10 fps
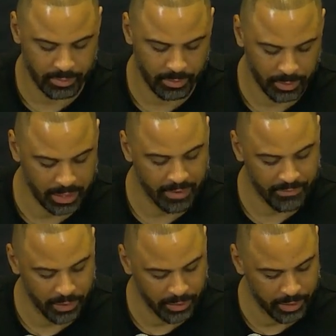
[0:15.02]
with that
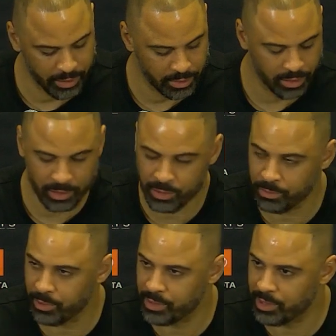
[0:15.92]
flurry and thirty-two
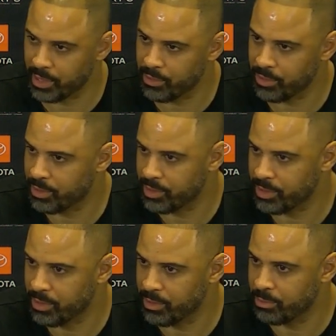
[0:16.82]
points in that quarter to
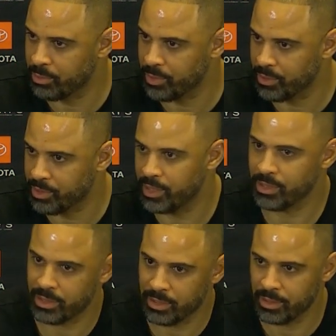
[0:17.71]
hold them to one oh
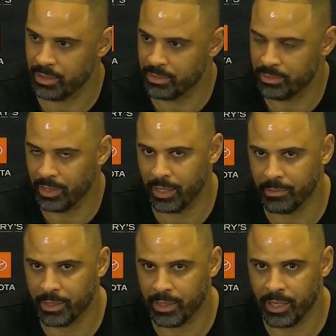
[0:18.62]
six, you know, we had them
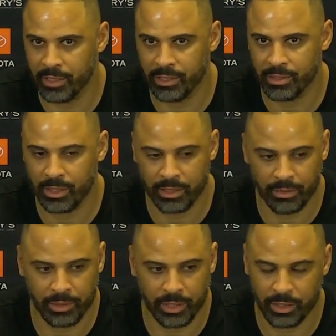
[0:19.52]
in the nineties. I think
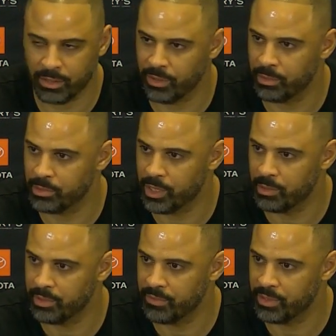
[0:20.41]
we did an incredible job
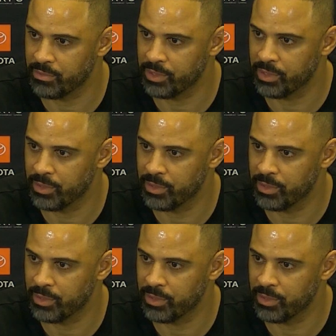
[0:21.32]
defensively.